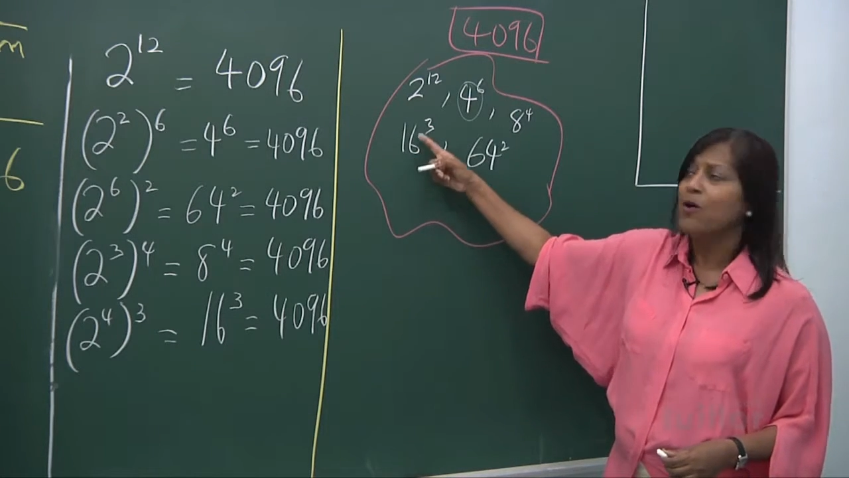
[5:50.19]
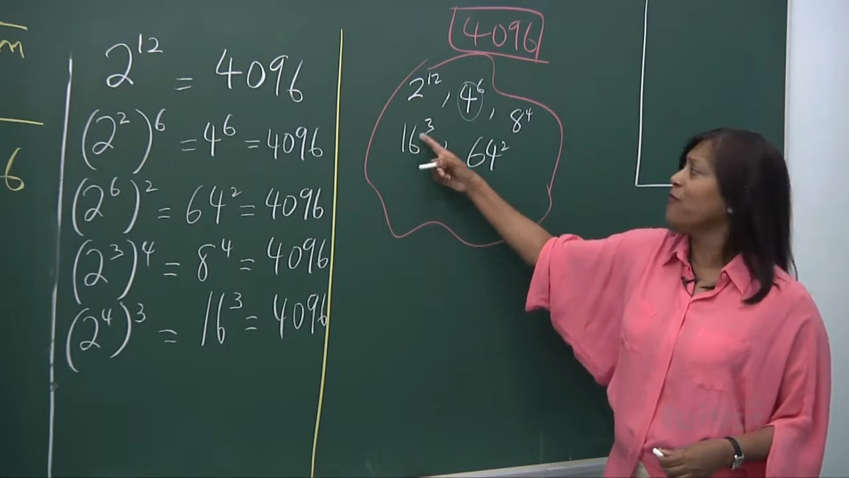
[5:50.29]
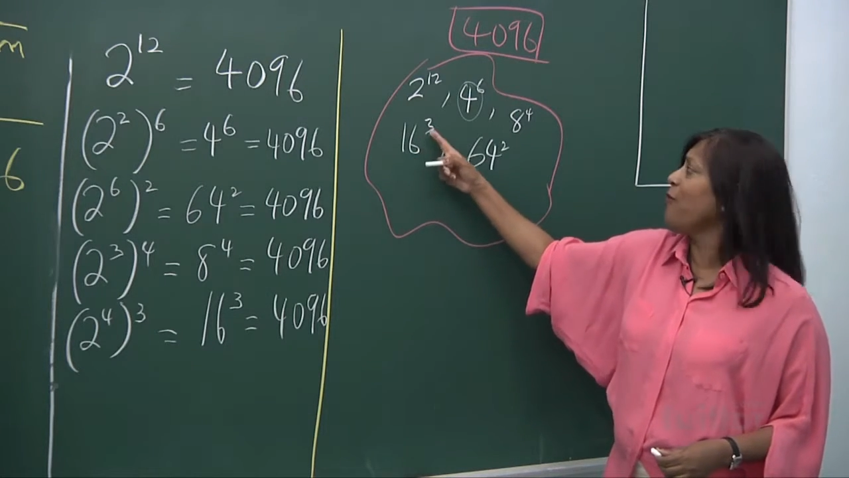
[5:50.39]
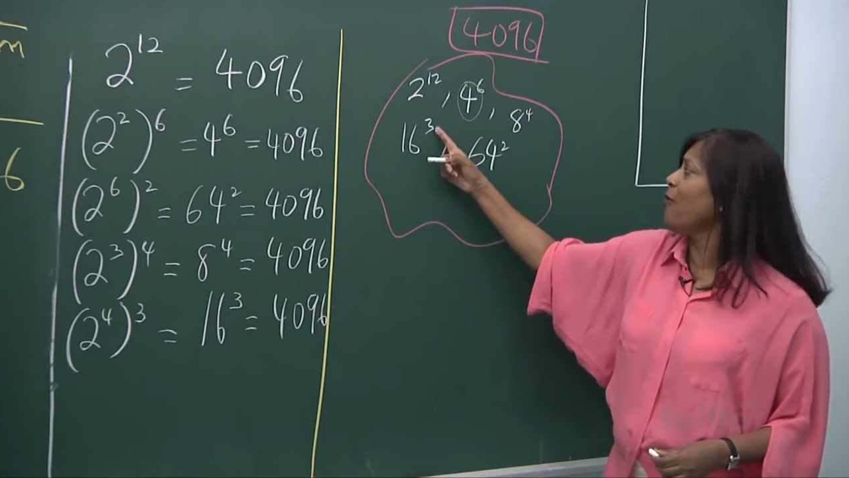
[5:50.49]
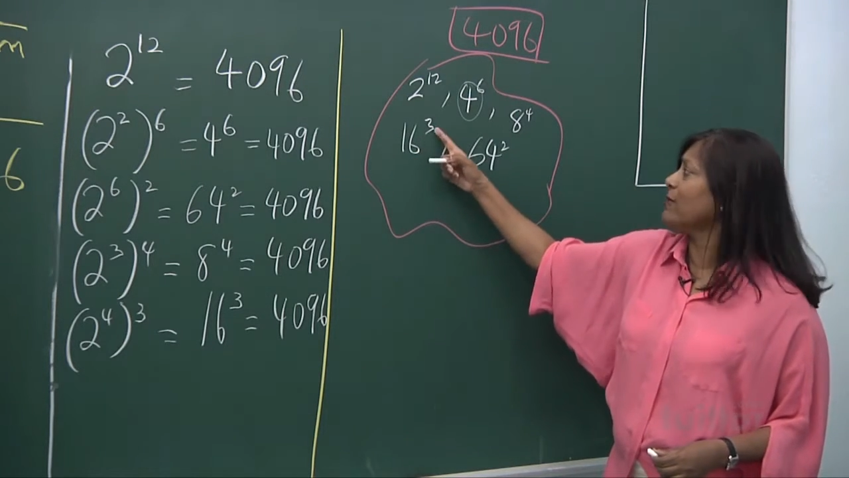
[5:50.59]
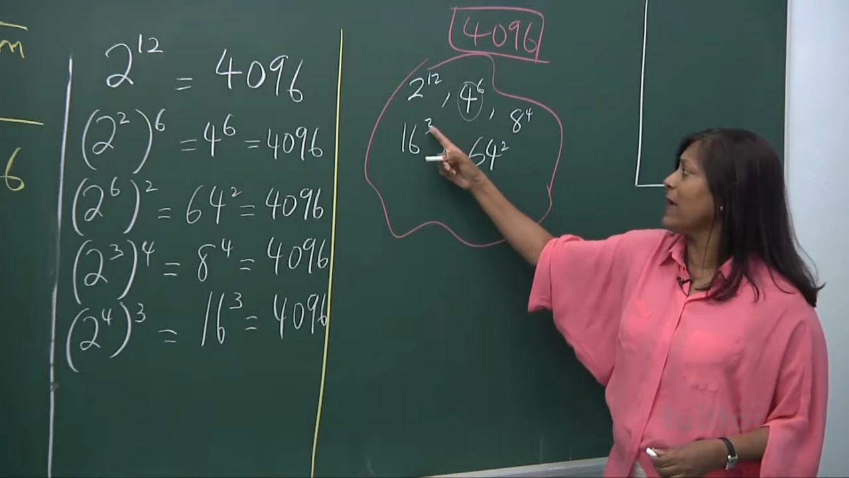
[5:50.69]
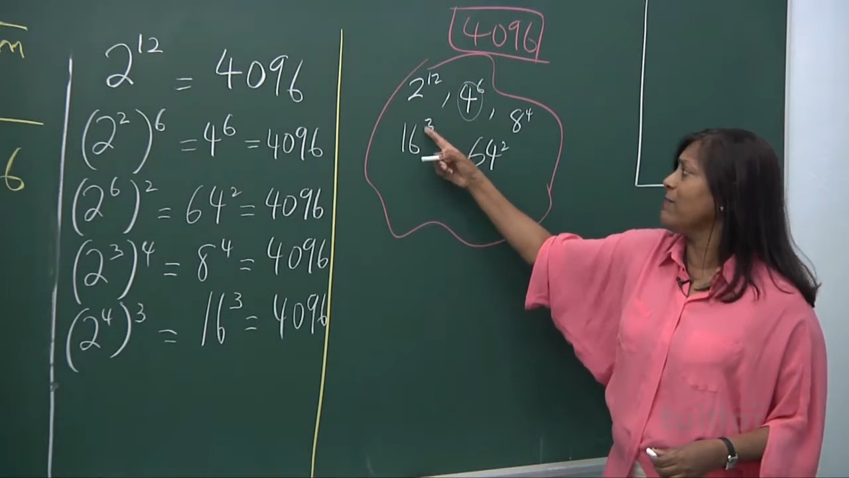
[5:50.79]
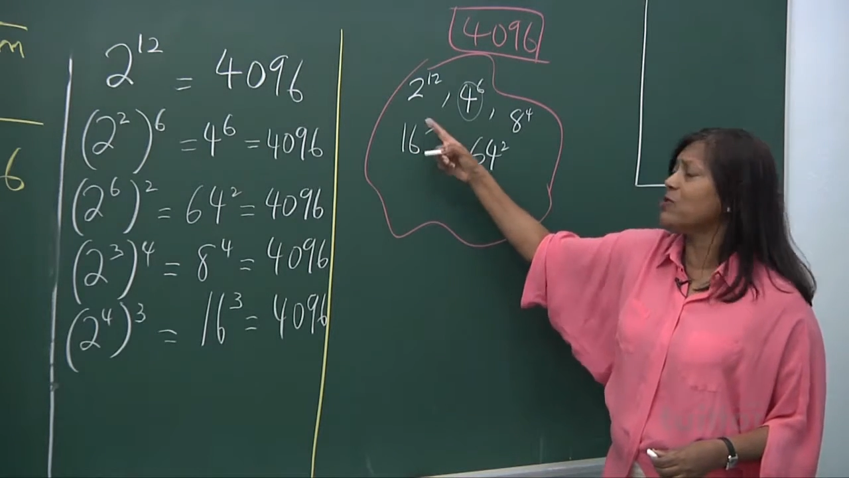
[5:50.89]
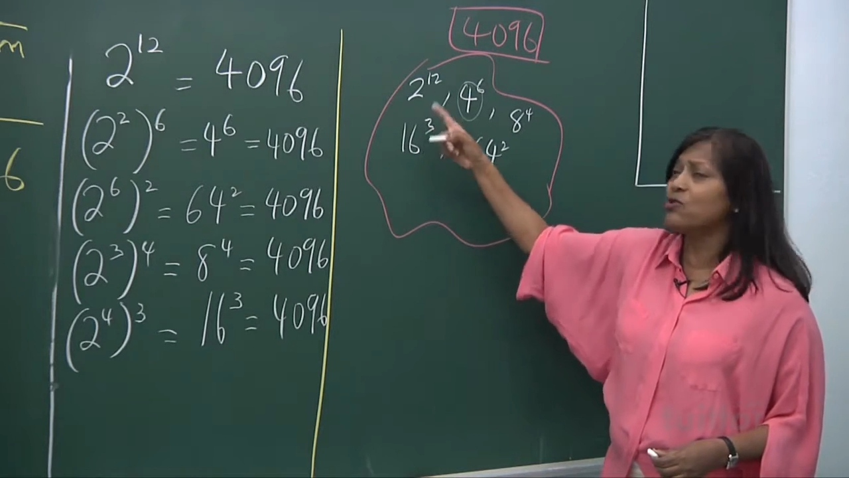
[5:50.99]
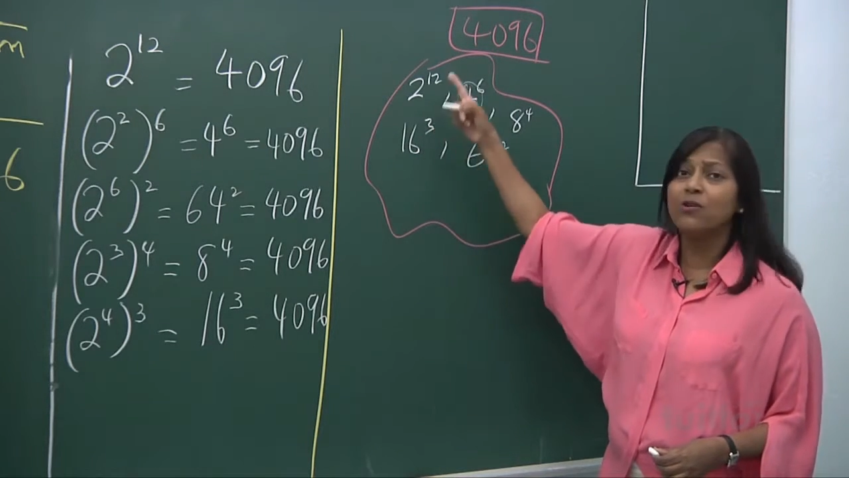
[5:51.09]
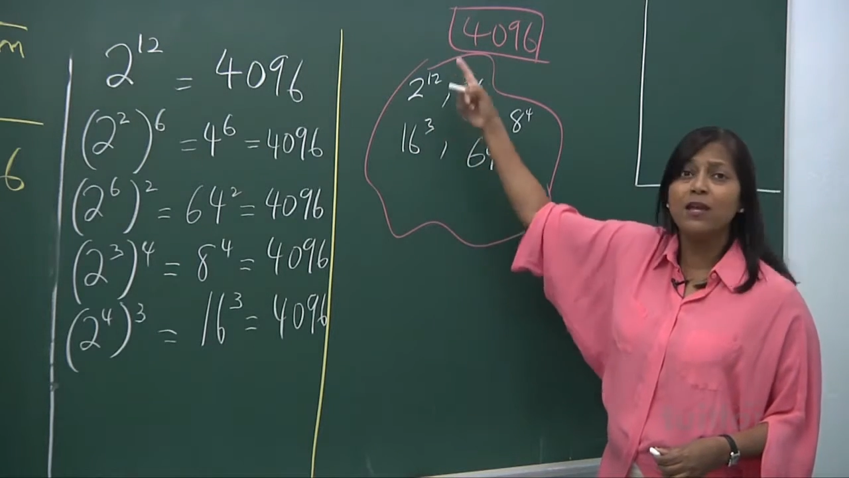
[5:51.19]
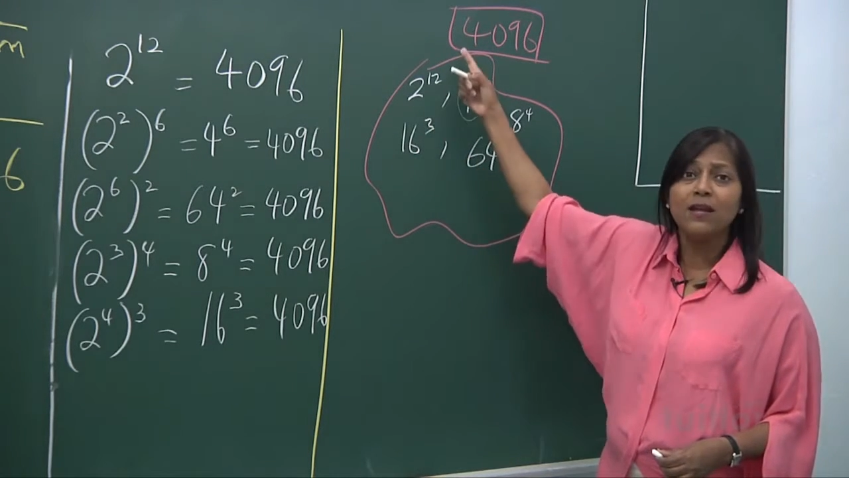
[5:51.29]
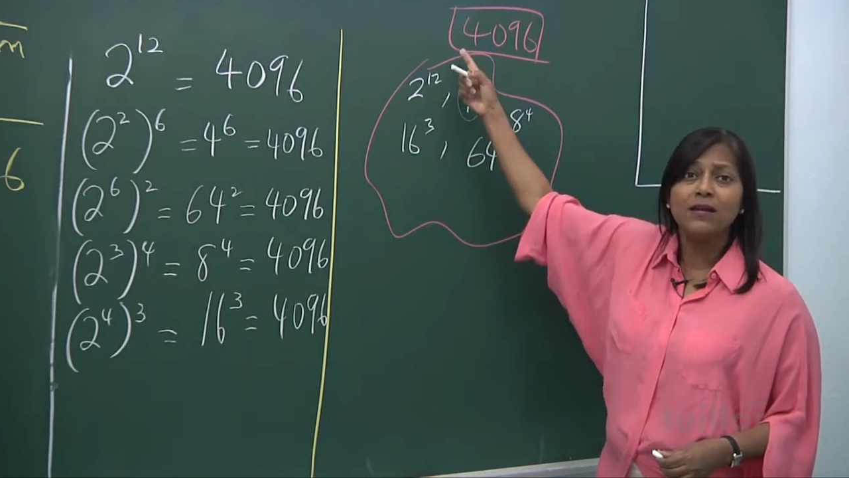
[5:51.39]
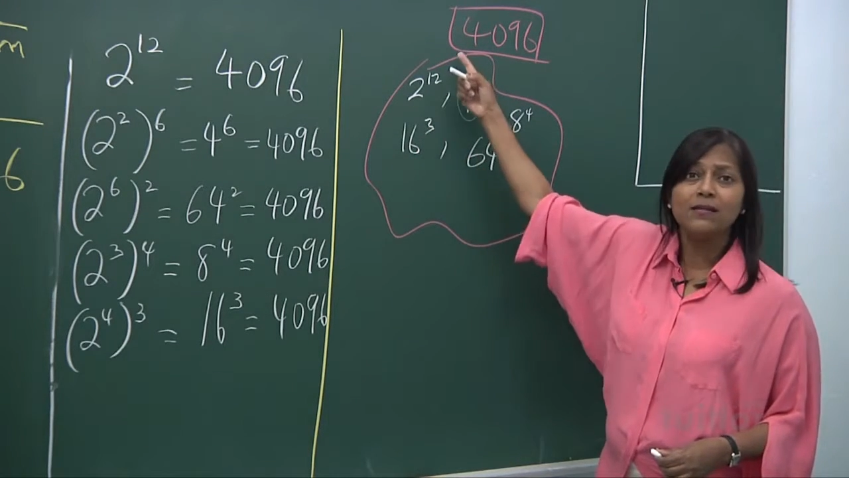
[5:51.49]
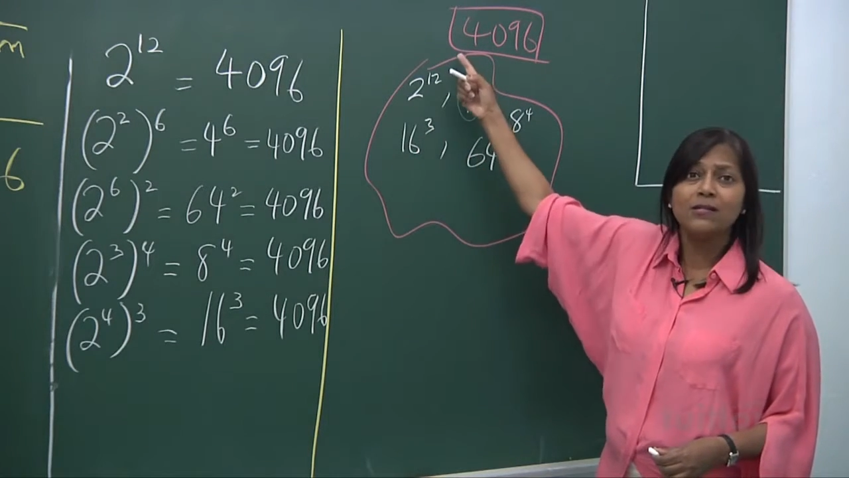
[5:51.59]
4 times 3,
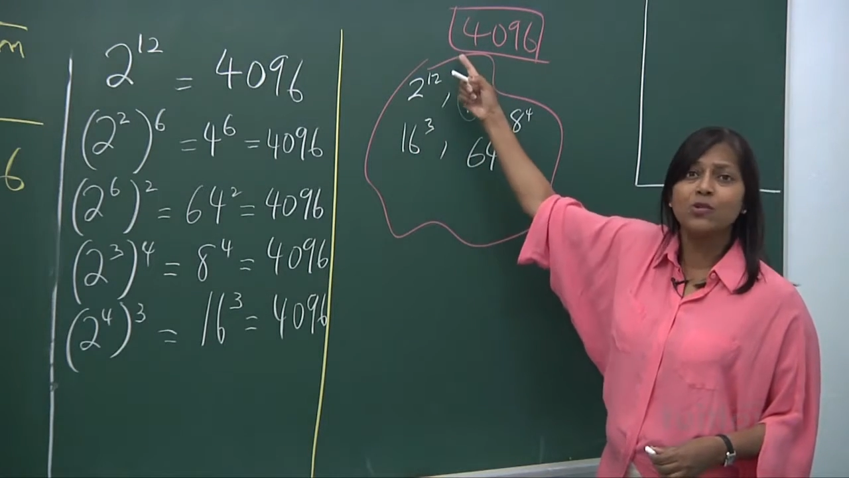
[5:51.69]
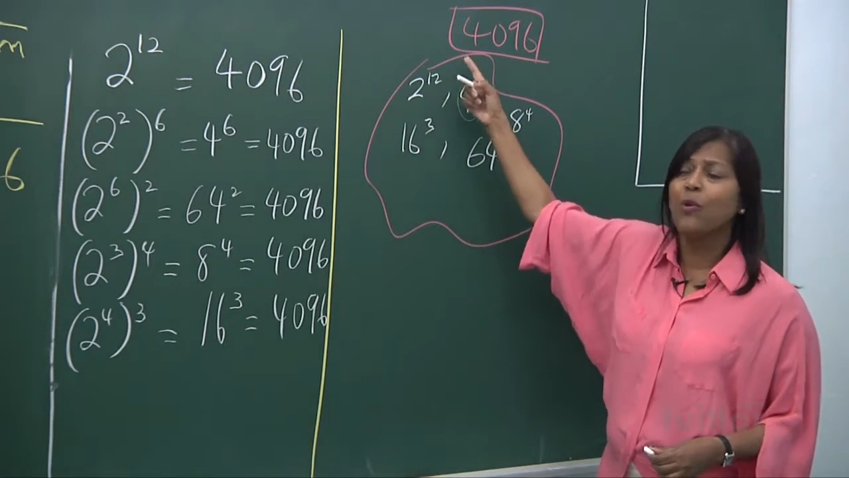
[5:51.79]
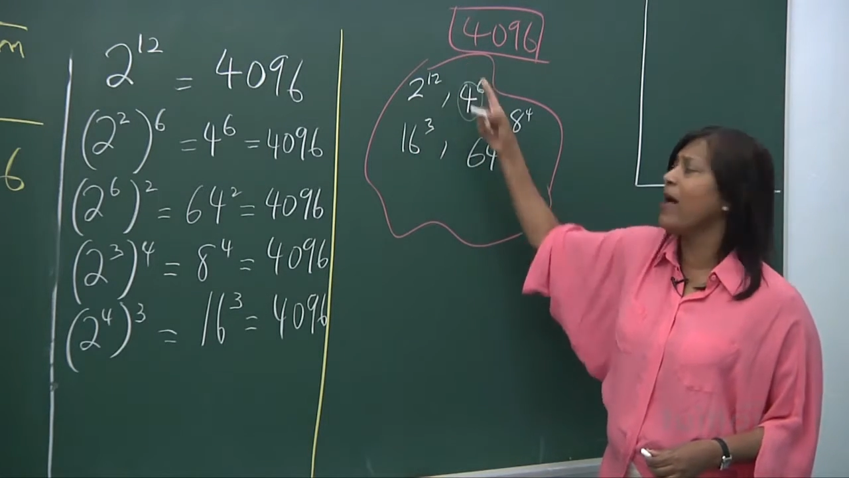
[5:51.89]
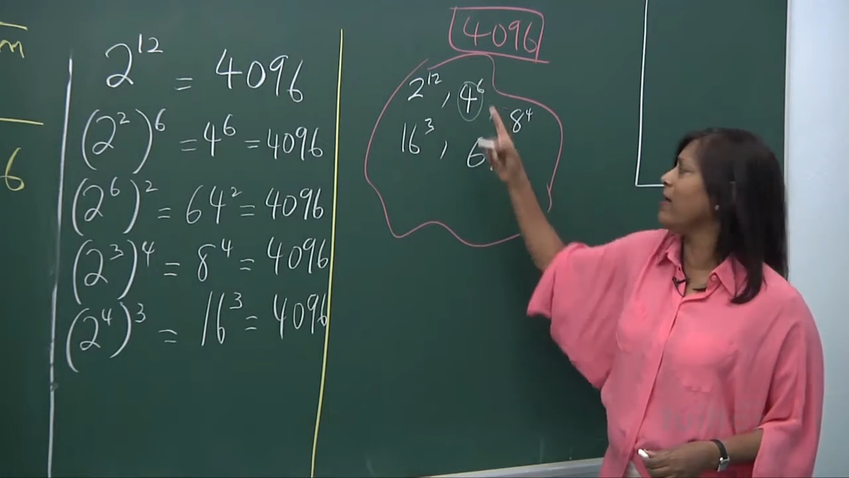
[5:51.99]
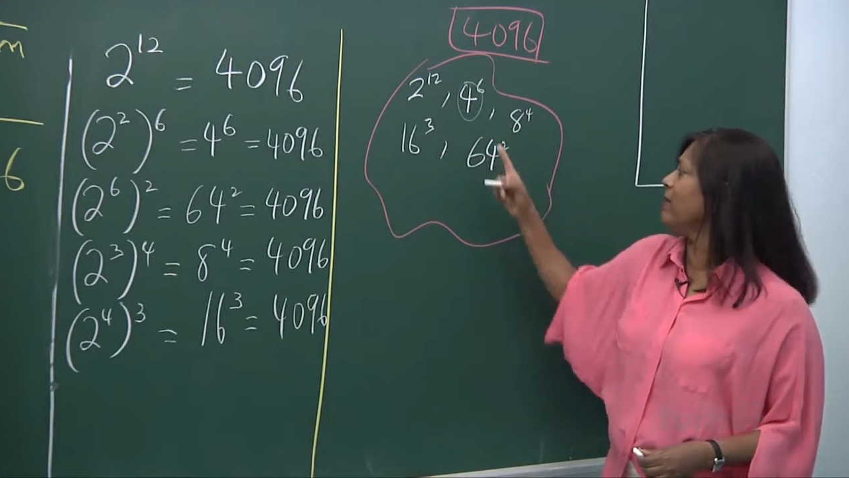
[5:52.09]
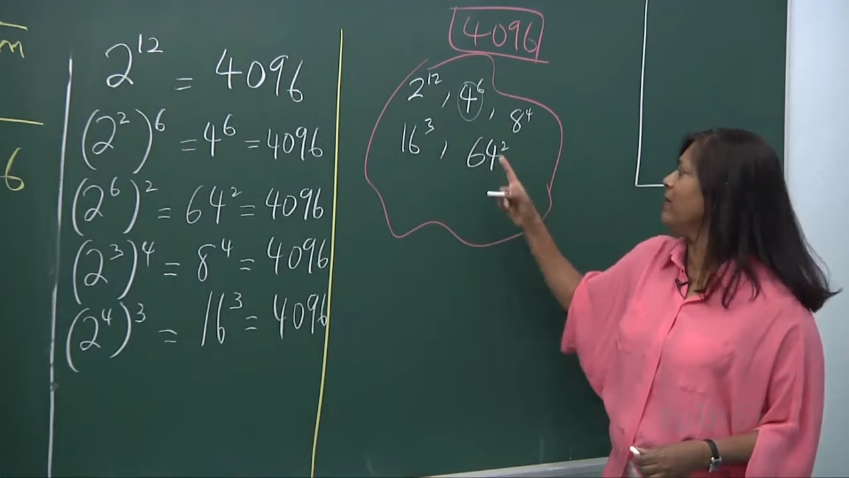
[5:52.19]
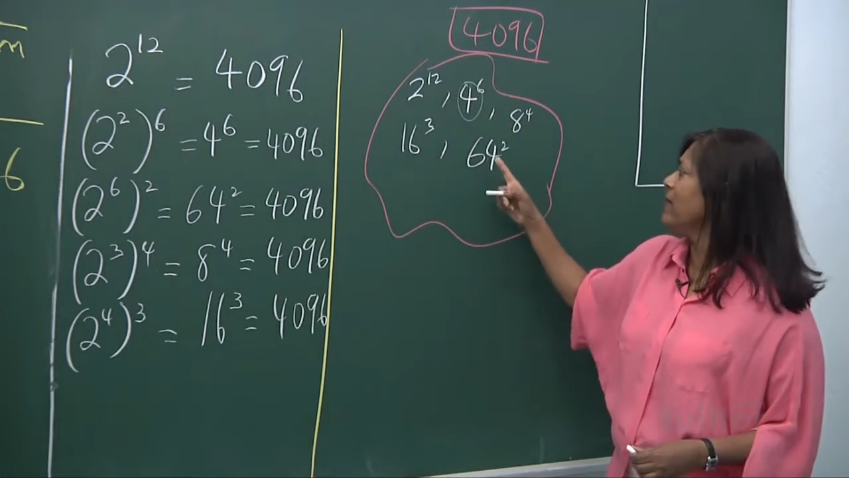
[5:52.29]
12.